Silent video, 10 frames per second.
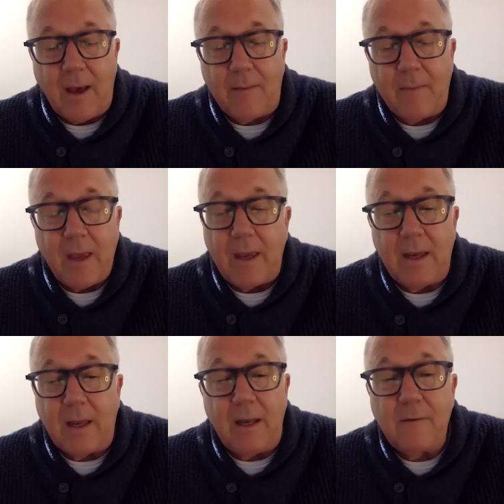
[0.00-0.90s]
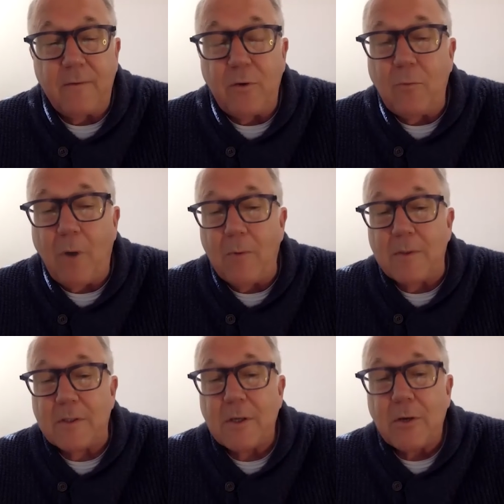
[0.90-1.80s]
um, in, in a few
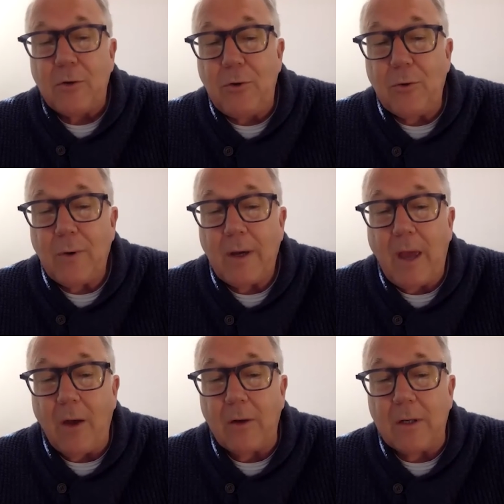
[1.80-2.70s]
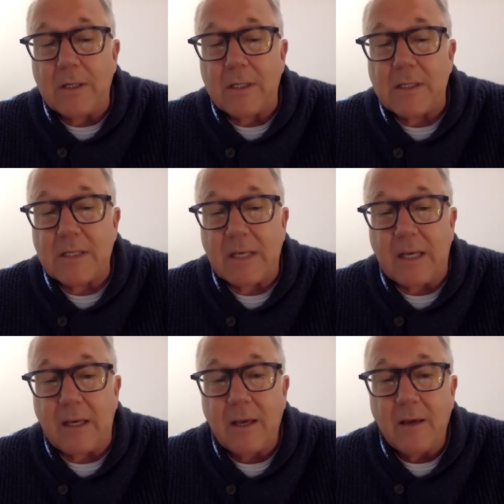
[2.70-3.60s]
moments, you are going to
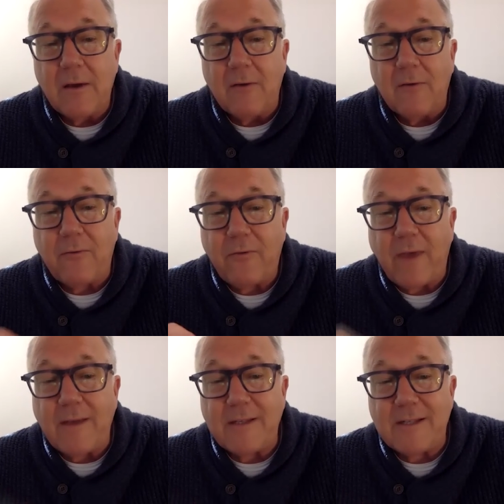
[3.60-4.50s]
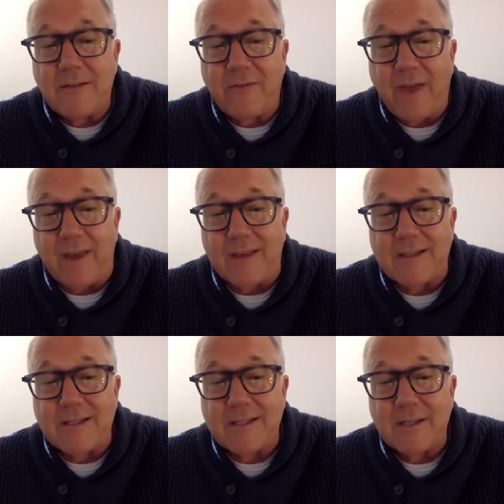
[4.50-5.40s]
see face to
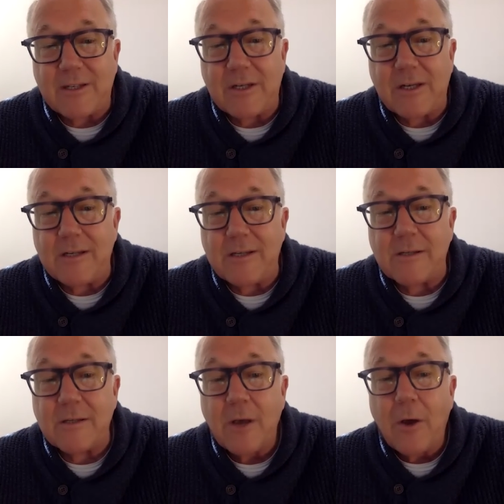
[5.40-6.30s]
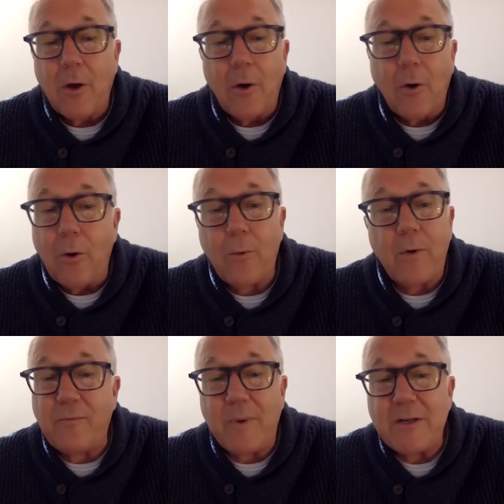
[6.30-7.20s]
face Jesus, who
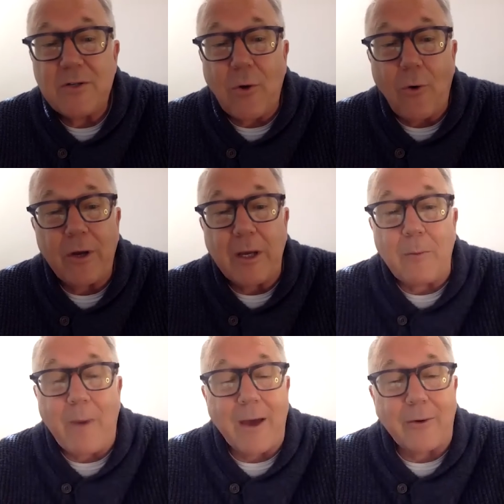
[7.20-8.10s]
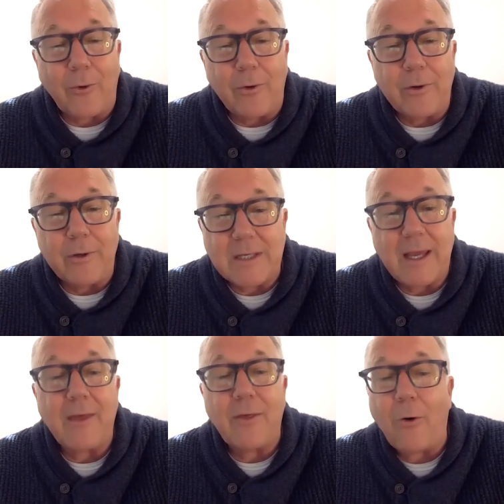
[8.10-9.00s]
we've been talking about
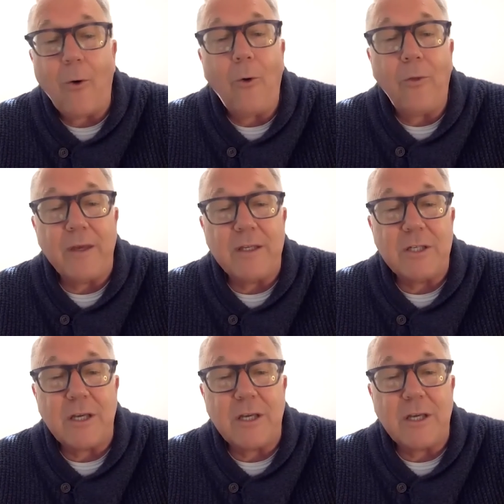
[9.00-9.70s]
together all these